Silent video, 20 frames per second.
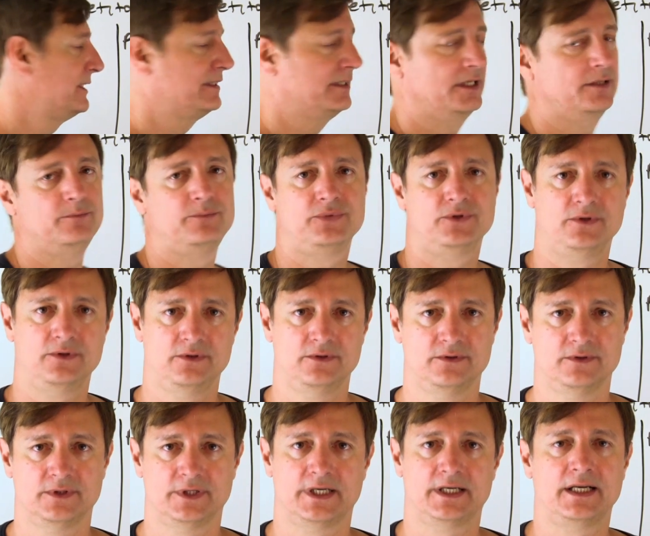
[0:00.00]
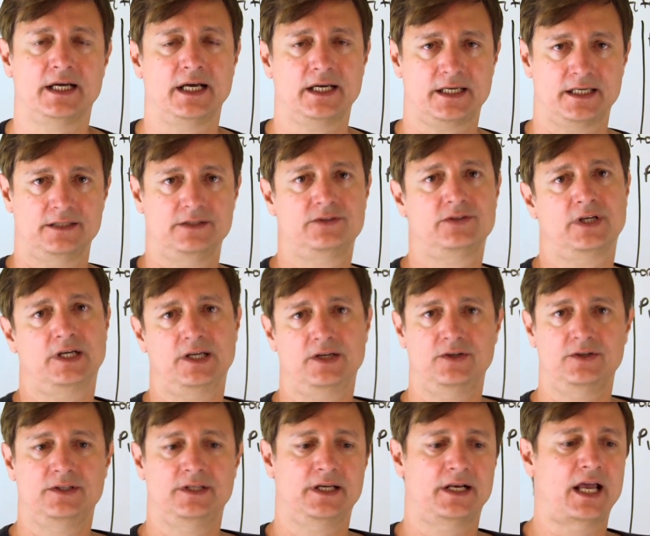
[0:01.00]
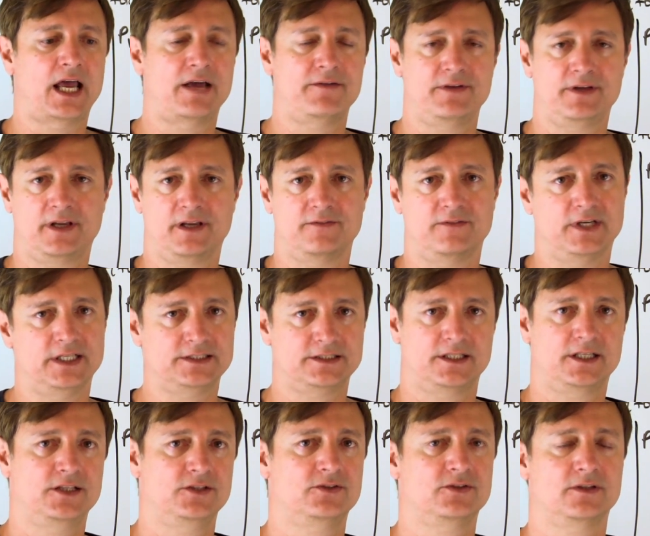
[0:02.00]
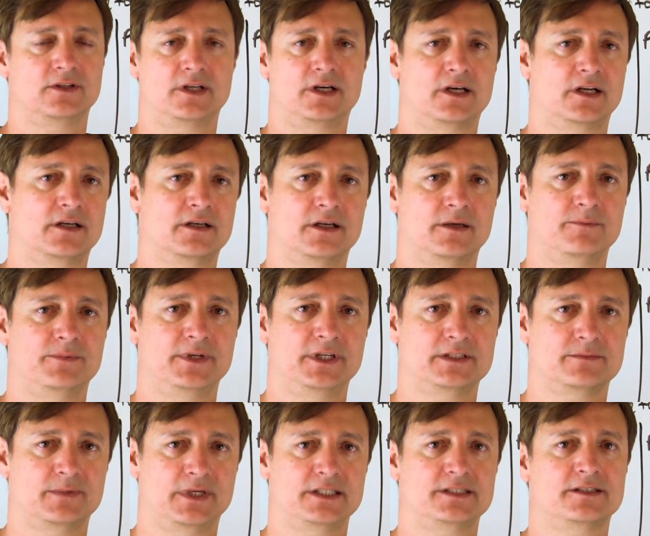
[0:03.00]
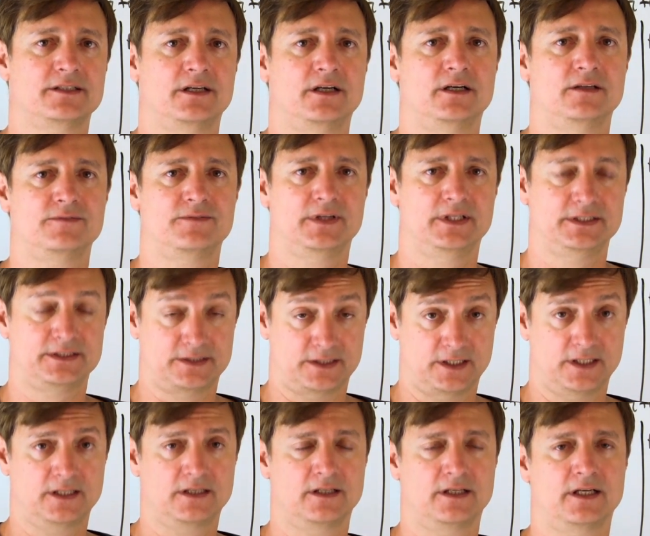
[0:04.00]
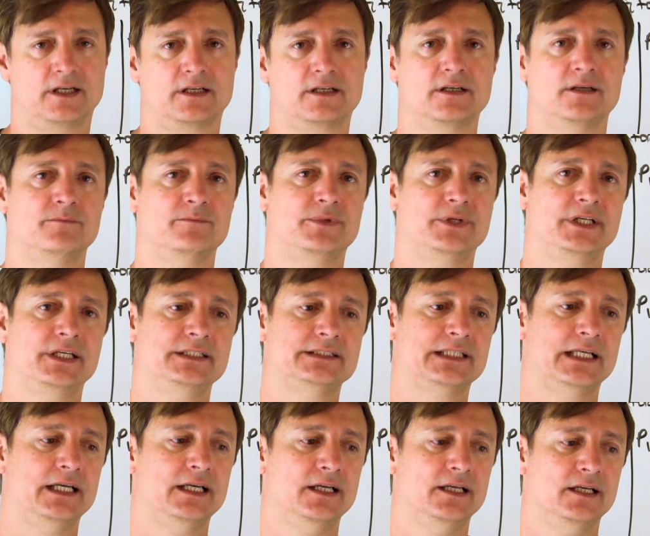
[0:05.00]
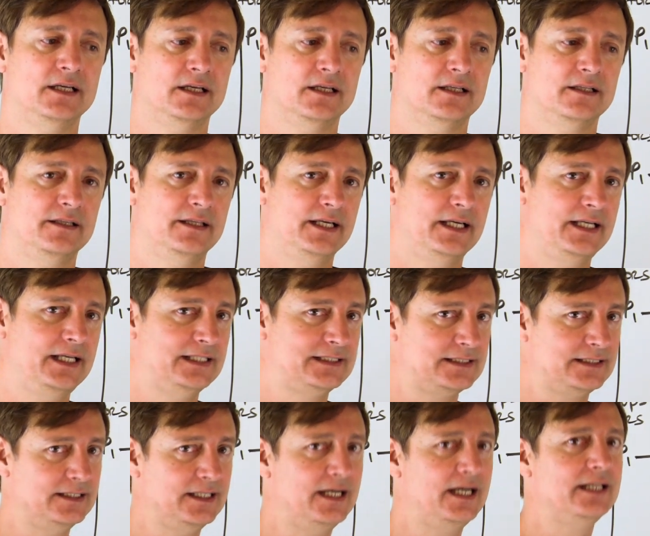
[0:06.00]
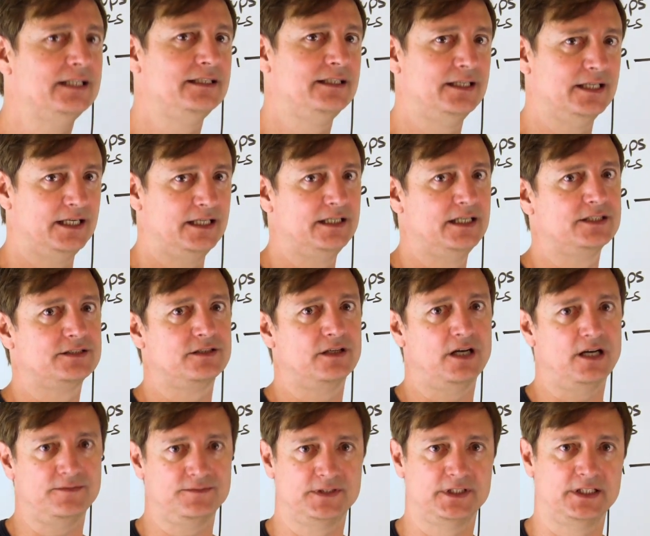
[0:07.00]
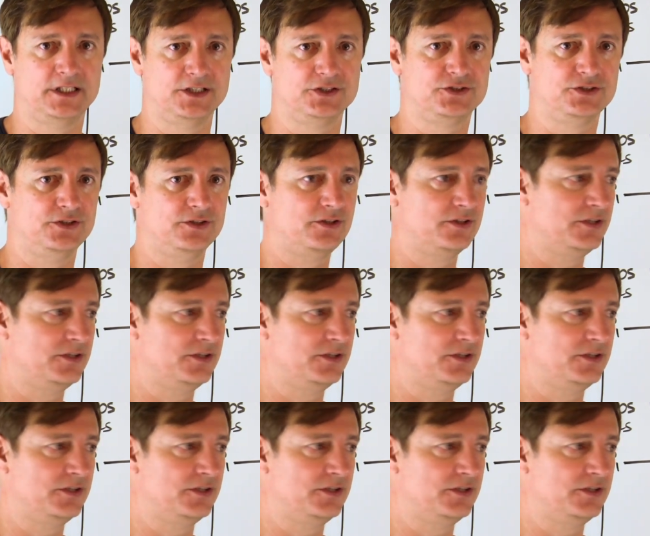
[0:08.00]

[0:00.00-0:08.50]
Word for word: simple, and I can tell you that having invested into a lot of companies myself and started a lot of companies, that it's not done as often as you